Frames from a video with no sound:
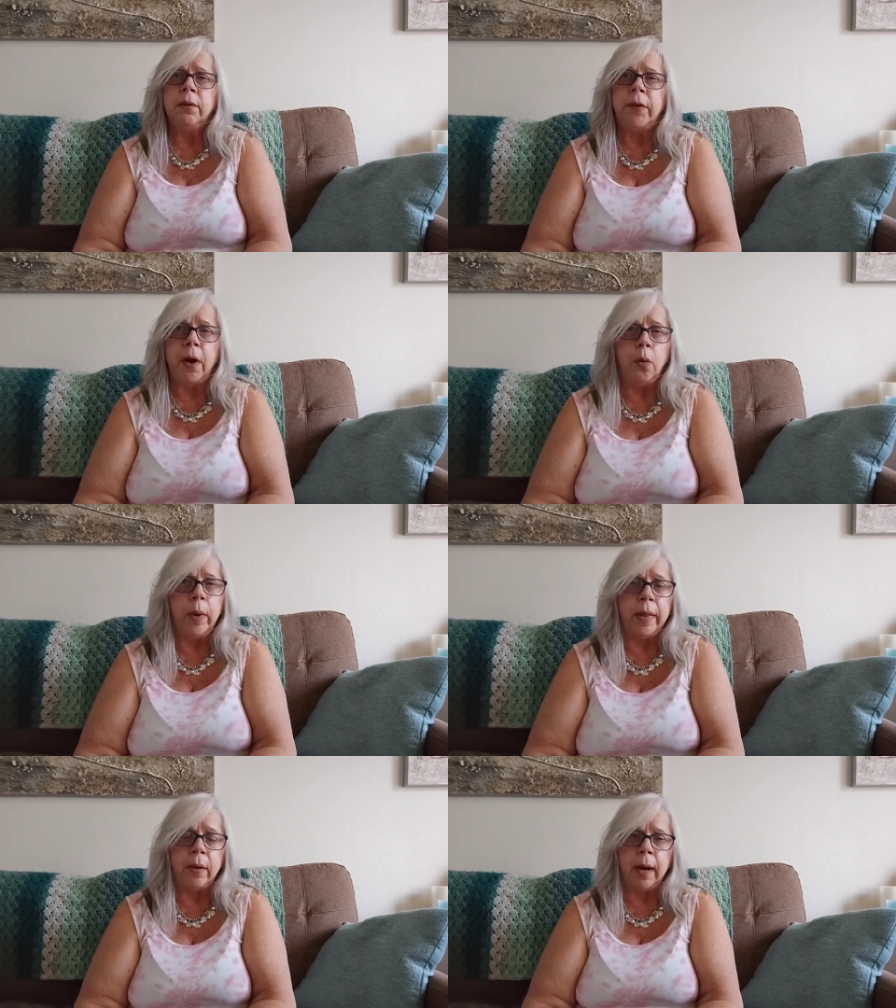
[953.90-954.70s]
fall
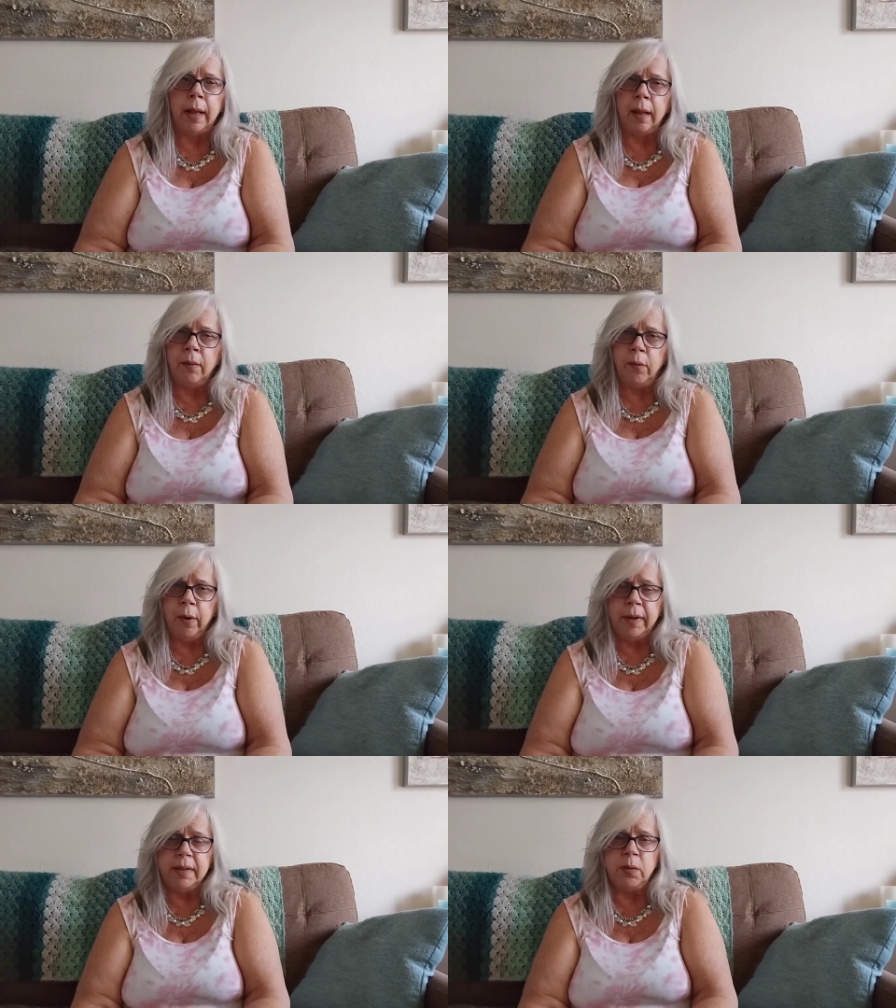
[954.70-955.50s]
weather. I love
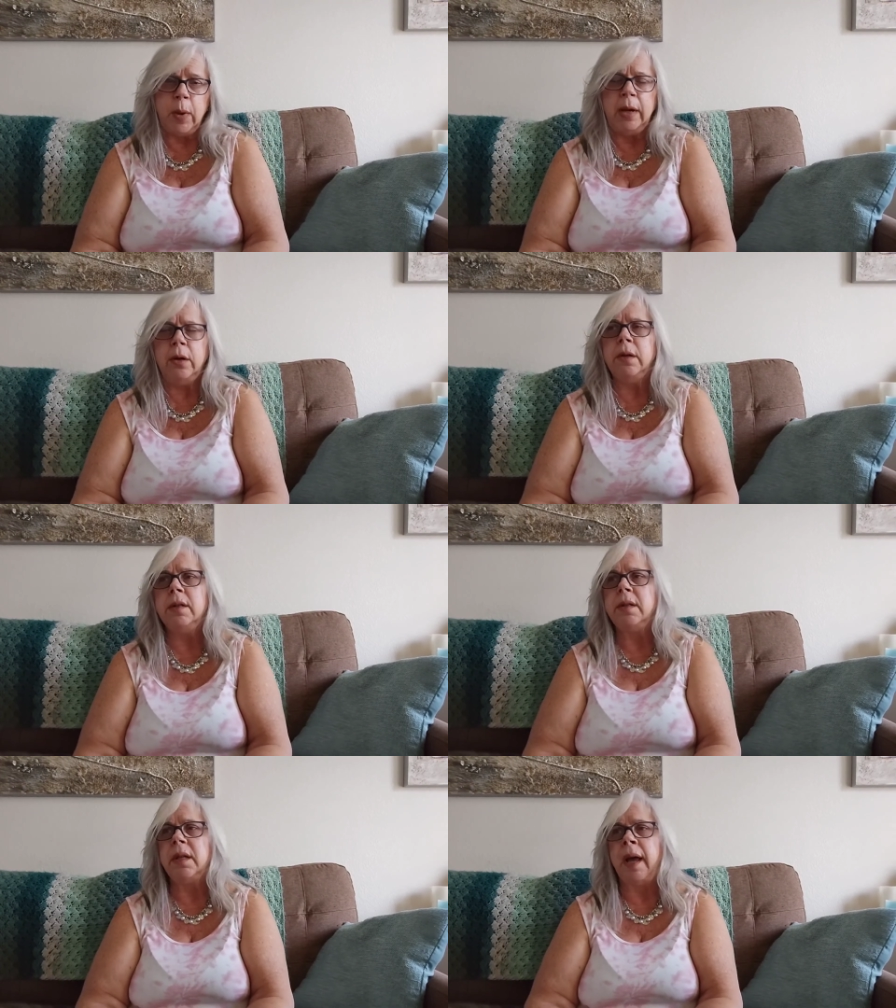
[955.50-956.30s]
wearing
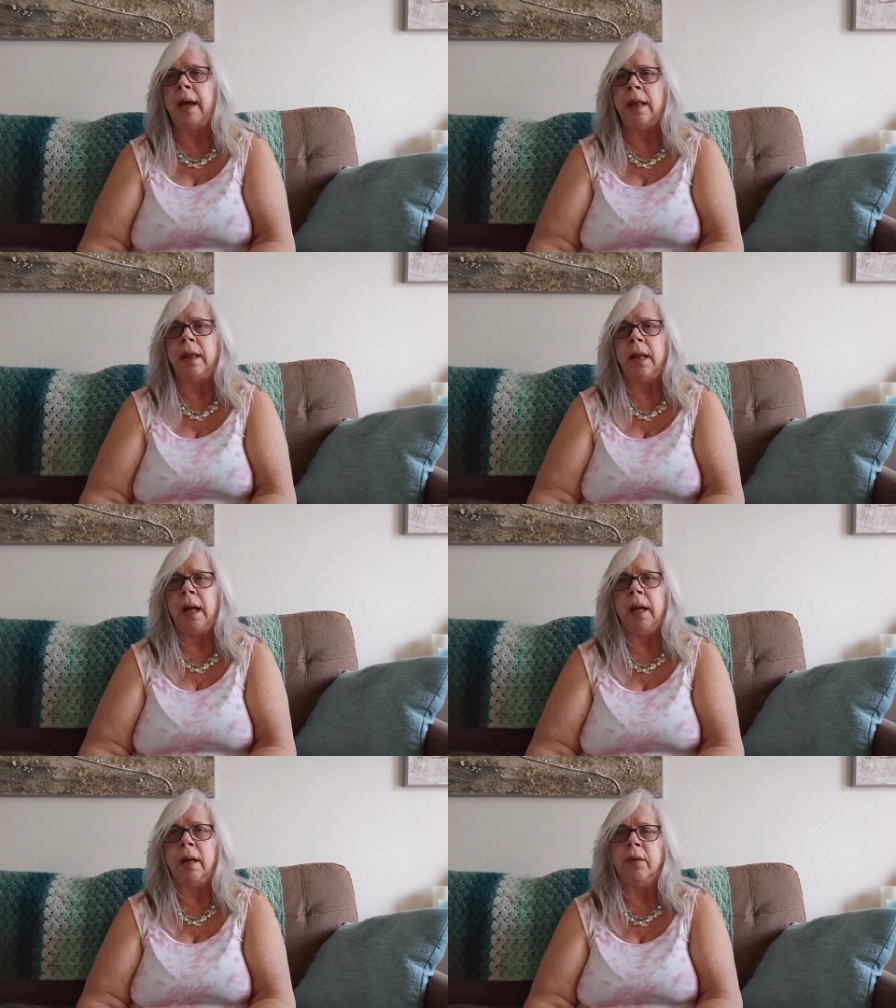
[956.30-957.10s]
sweaters. I
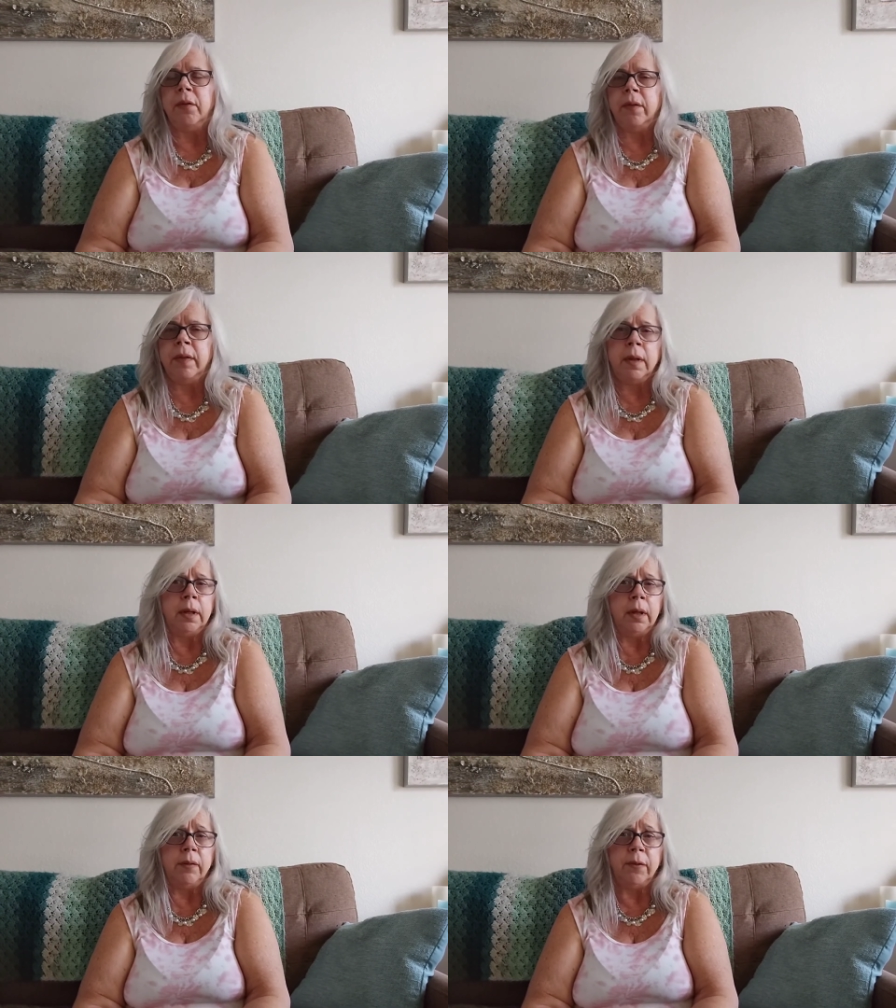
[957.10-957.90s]
love
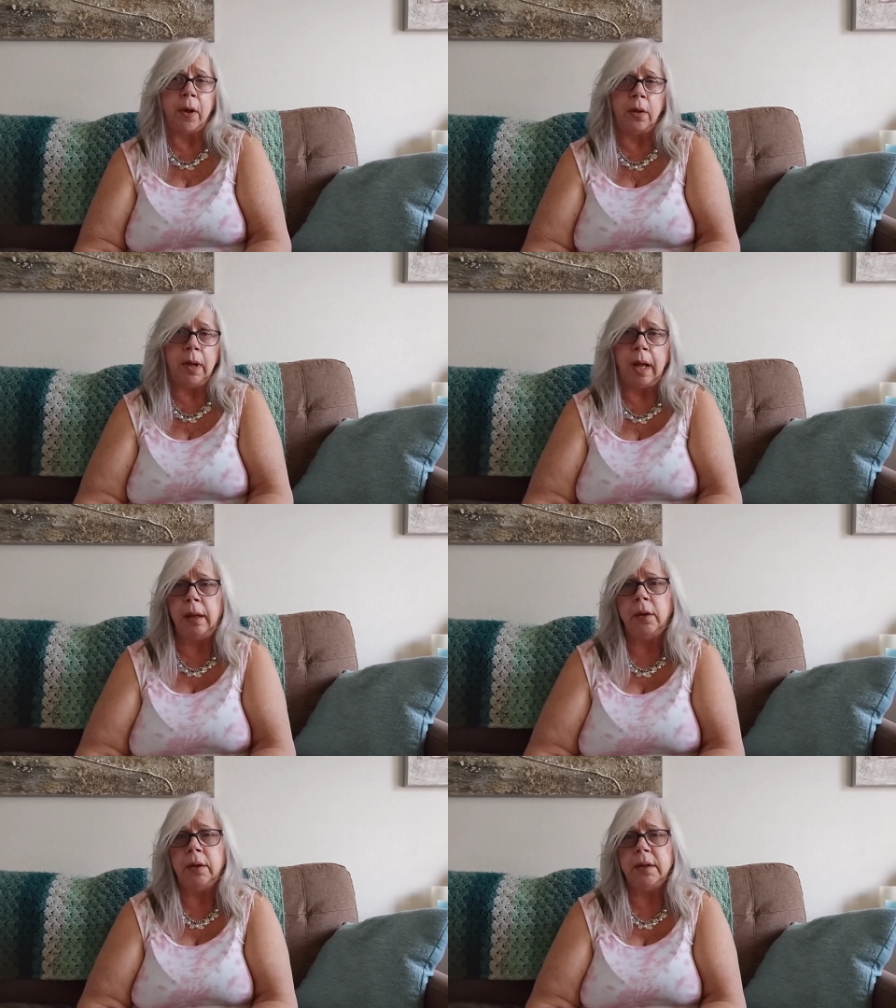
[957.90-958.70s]
the fall
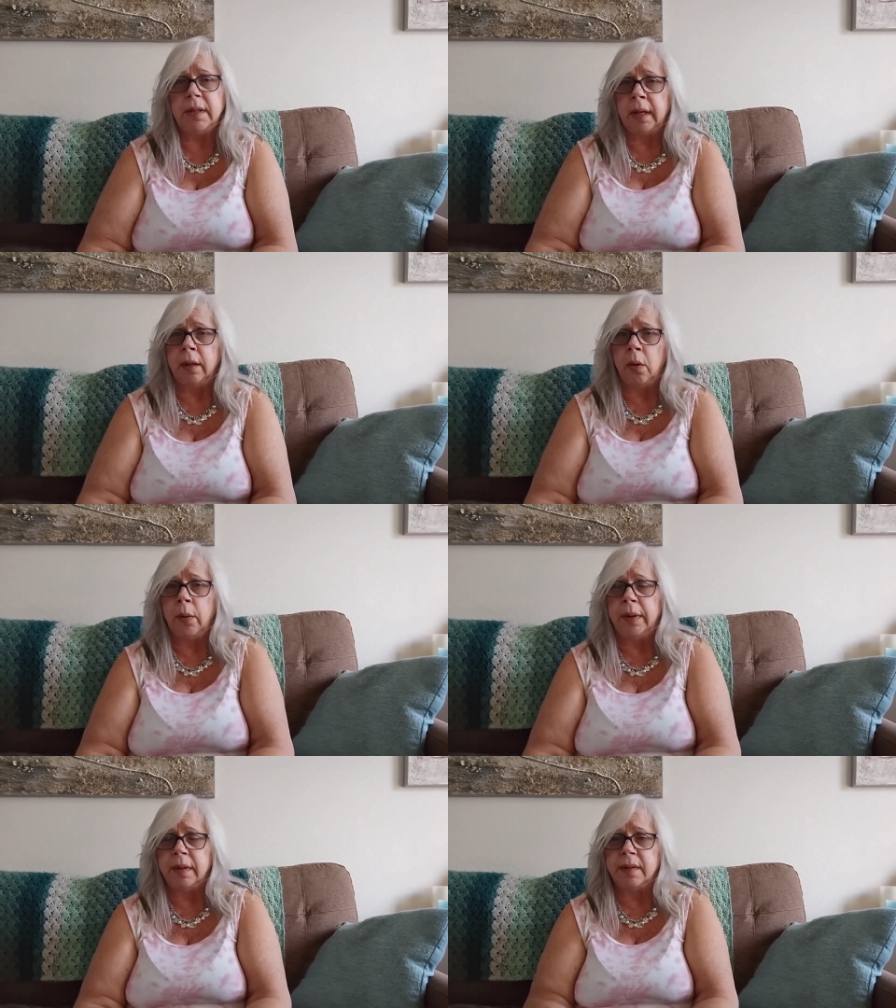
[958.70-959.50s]
colors and going to